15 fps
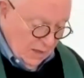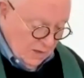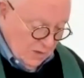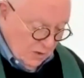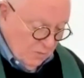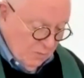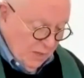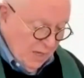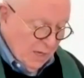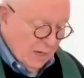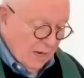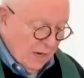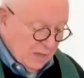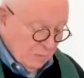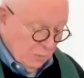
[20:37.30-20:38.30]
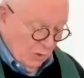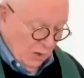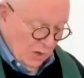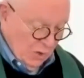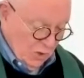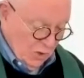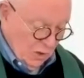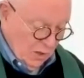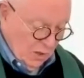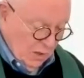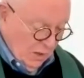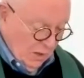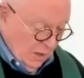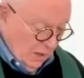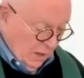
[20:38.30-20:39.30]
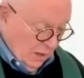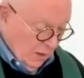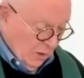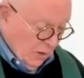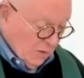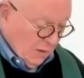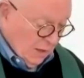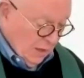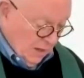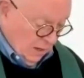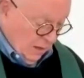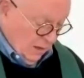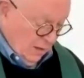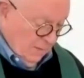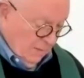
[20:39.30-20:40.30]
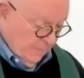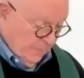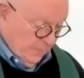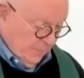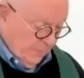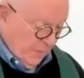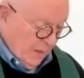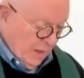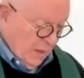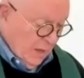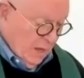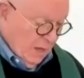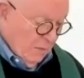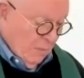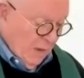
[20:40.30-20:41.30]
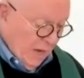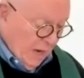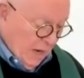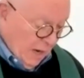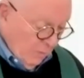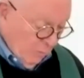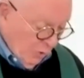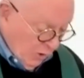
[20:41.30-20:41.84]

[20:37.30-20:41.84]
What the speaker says: This could be an aspiration along the line, may I